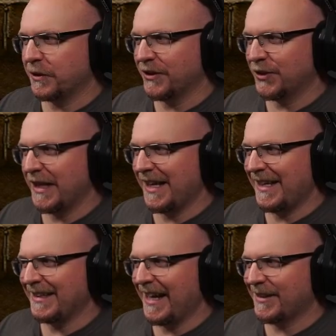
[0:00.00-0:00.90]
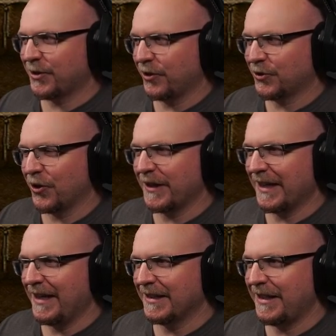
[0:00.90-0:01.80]
want to set a last target
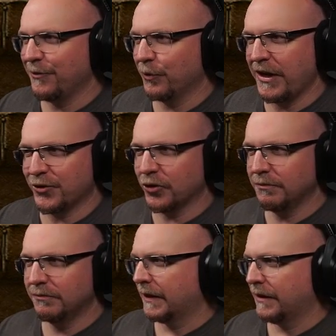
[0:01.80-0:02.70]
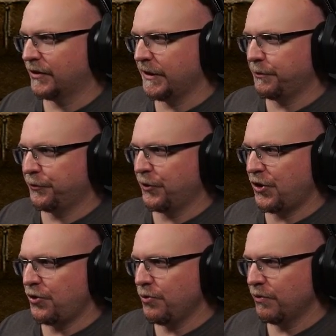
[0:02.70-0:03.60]
hotkey and razor. Steps for
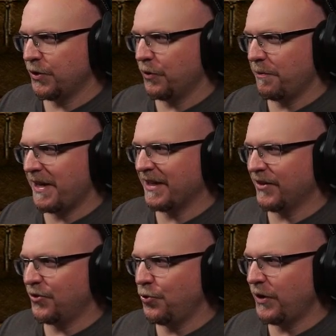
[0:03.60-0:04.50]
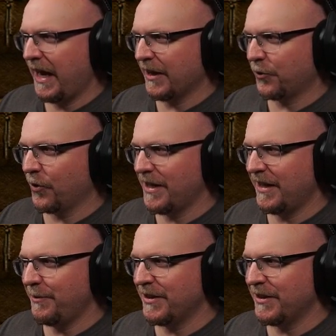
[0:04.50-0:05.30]
you, you want to make a new category, name it